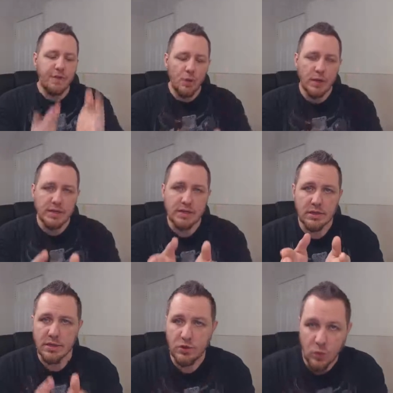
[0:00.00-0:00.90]
focus
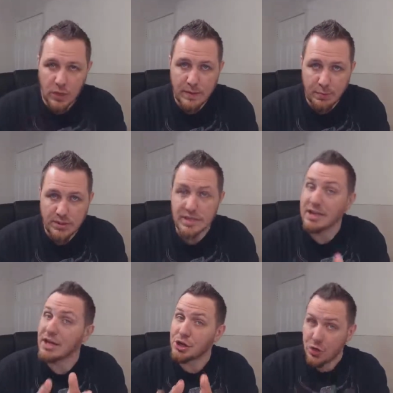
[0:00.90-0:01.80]
on the
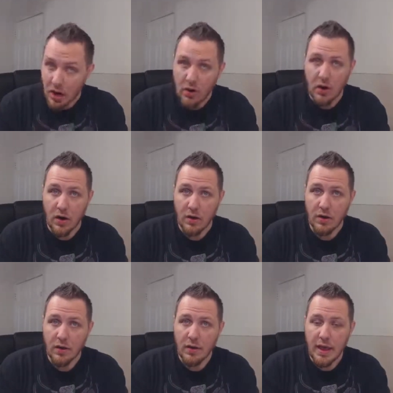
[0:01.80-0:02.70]
20% that you are
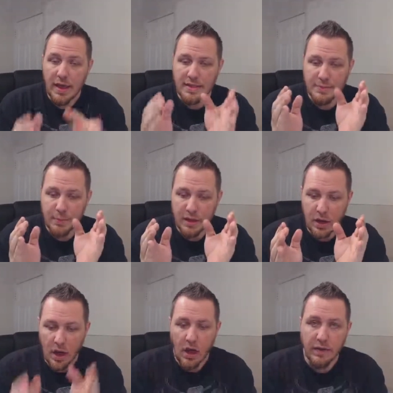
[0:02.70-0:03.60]
and
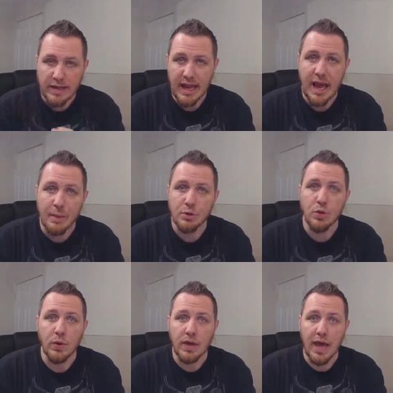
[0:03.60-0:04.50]
spend all the time
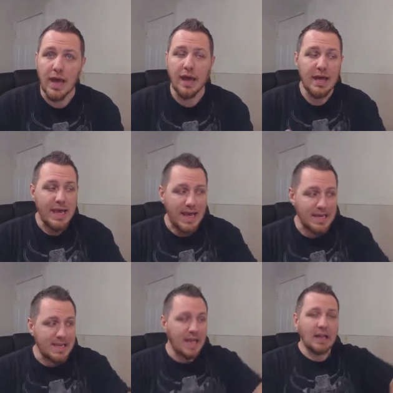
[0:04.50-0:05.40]
doing that
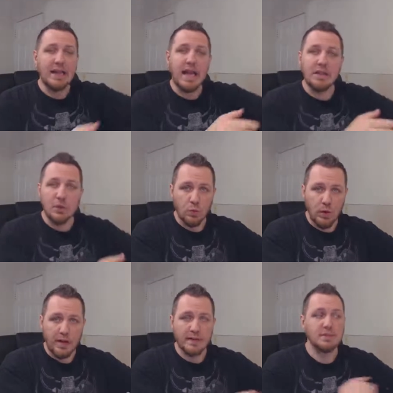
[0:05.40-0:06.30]
and delegate the
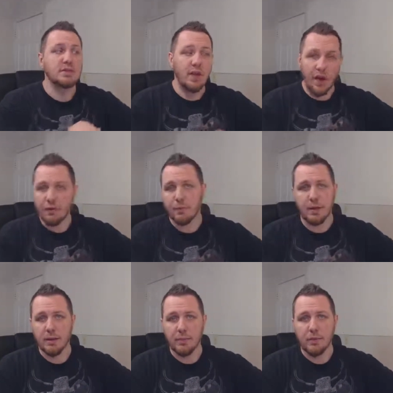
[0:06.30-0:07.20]
rest to other
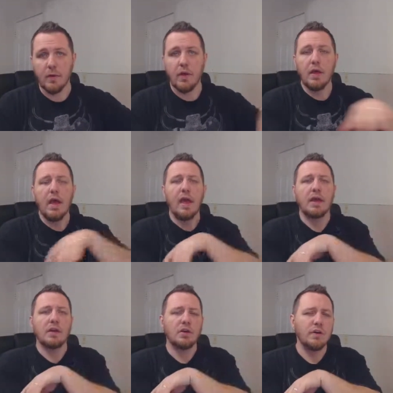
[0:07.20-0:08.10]
people.
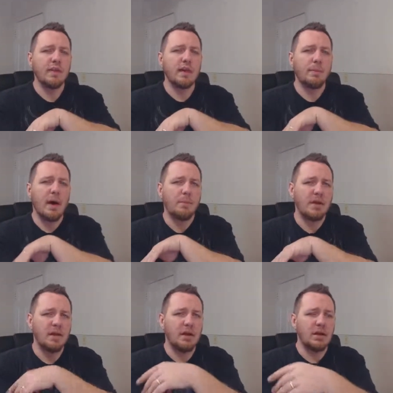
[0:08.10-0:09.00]
And the good thing about
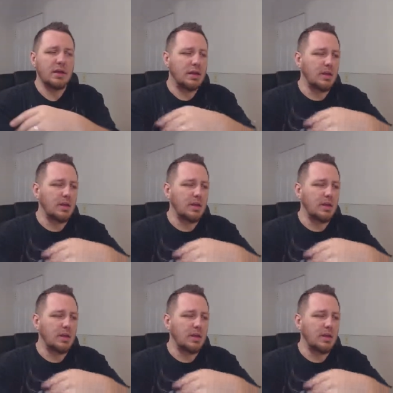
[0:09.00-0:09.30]
being